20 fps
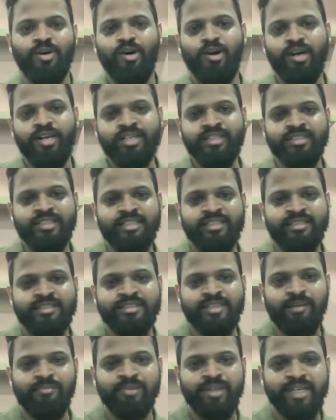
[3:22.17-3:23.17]
or is it
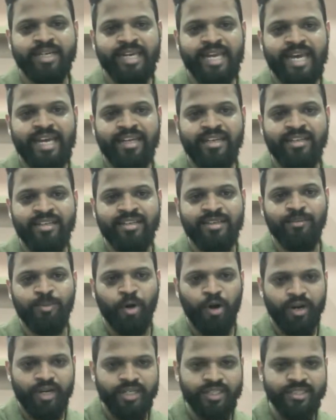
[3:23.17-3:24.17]
something like the
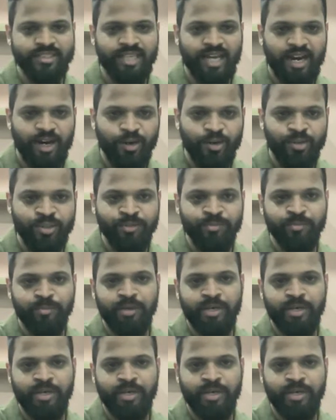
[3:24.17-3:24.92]
product is out,